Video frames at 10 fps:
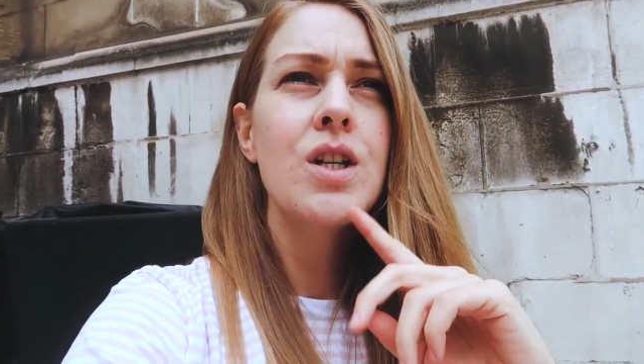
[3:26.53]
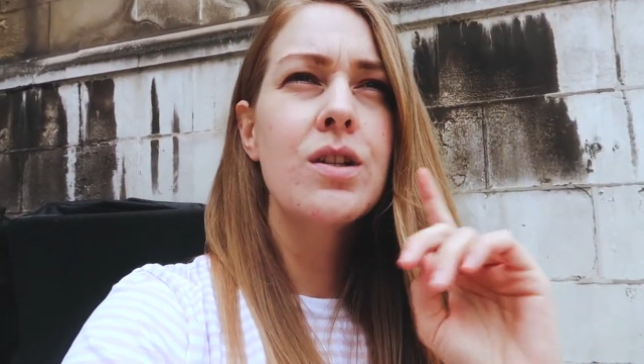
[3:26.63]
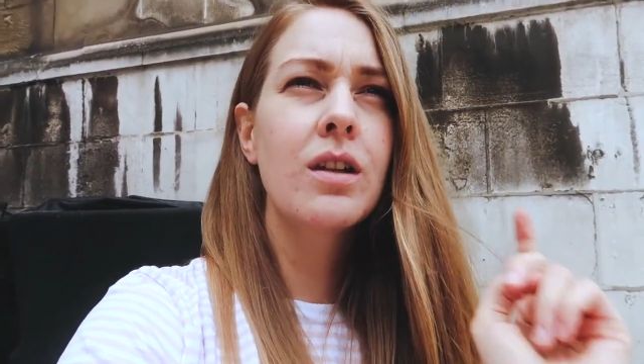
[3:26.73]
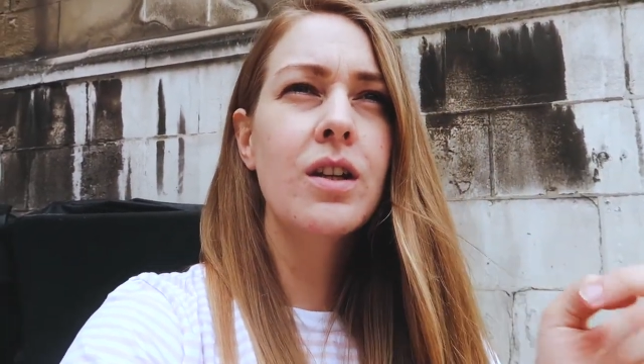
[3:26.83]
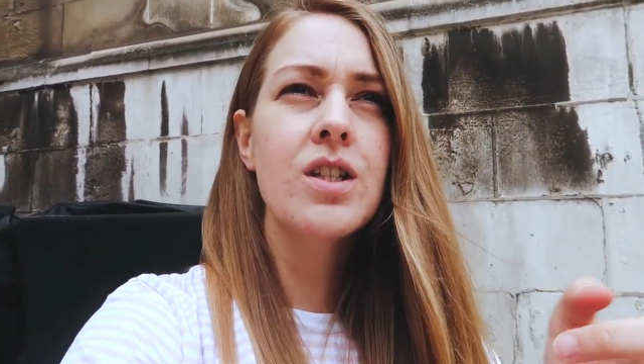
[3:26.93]
to
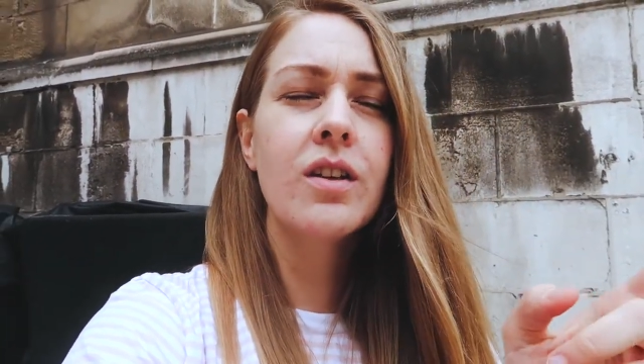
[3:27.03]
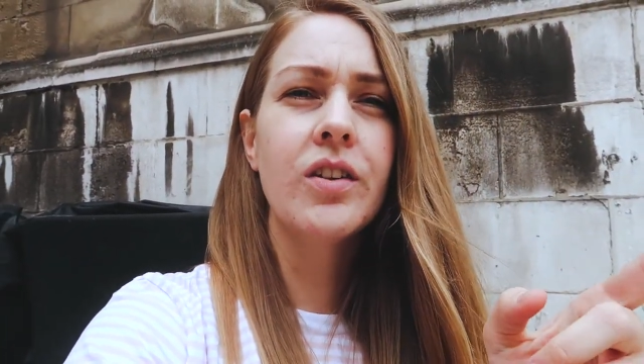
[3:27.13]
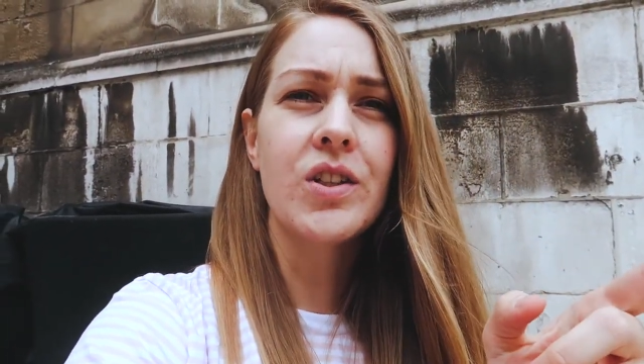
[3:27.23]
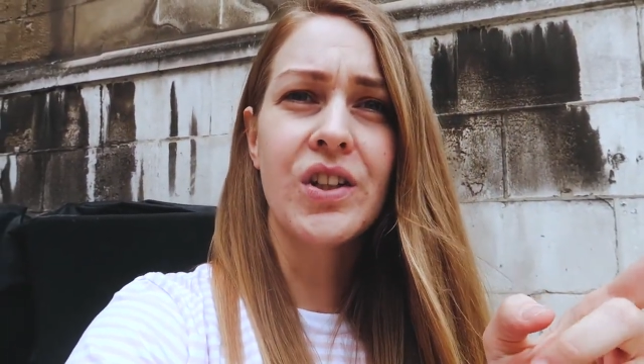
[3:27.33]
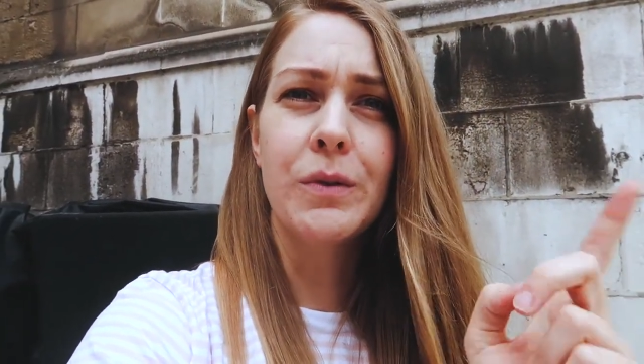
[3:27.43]
the
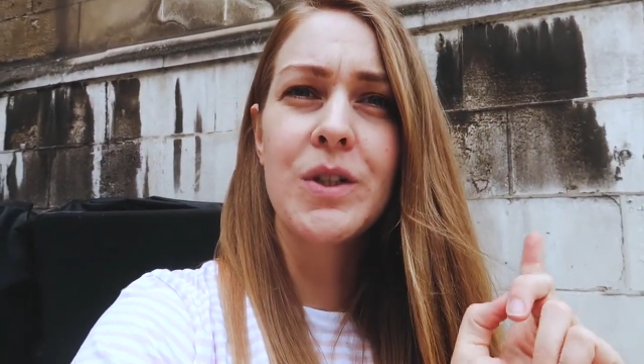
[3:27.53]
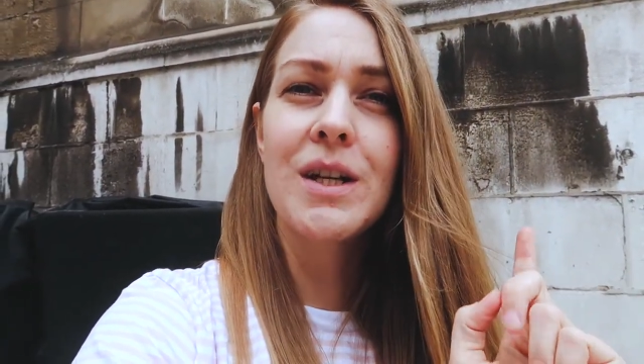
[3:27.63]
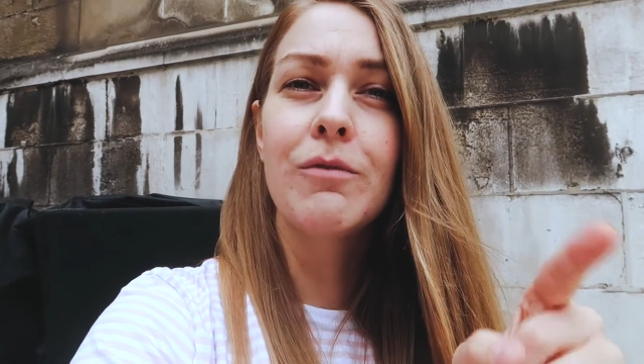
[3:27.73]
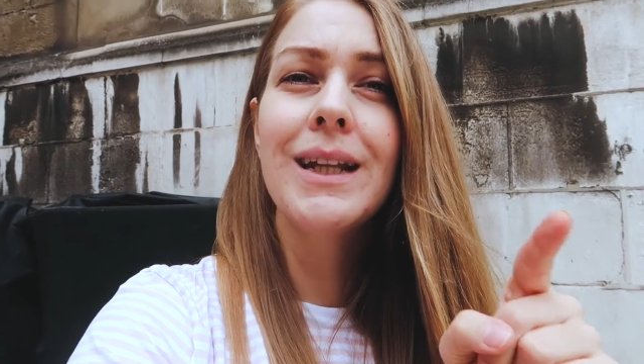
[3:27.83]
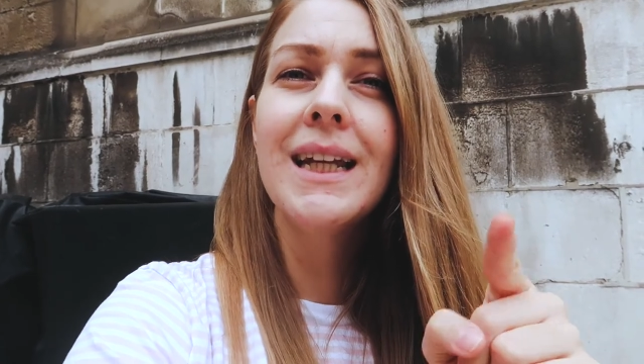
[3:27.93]
conservatory, which
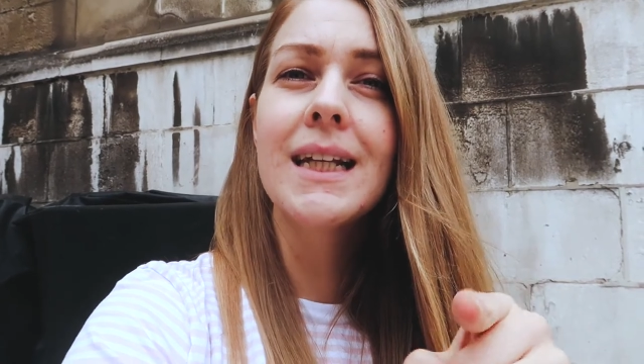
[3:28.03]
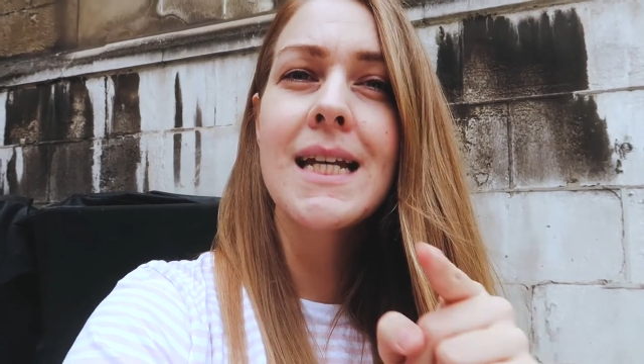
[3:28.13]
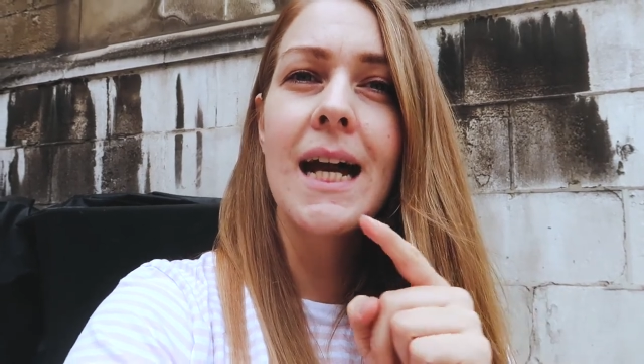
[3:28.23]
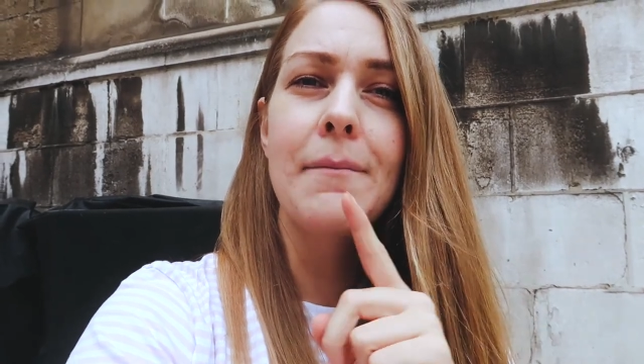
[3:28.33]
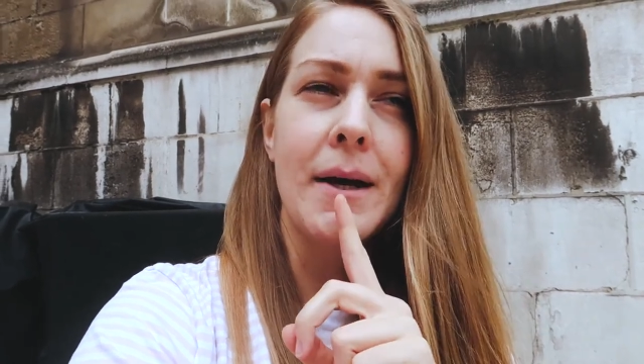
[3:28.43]
I'm really
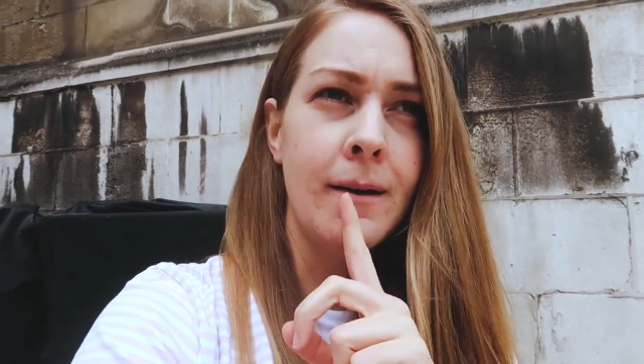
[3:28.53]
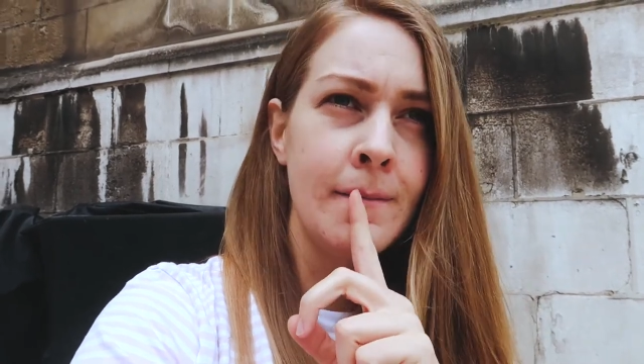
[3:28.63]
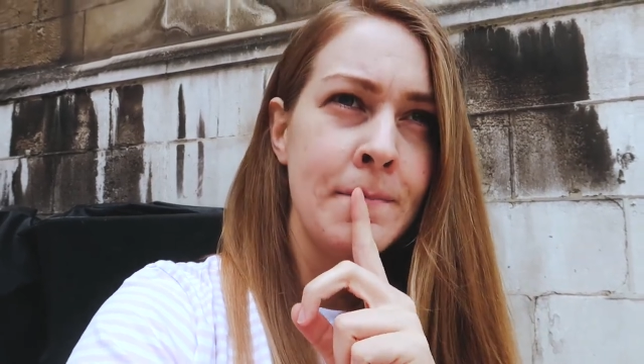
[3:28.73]
excited about,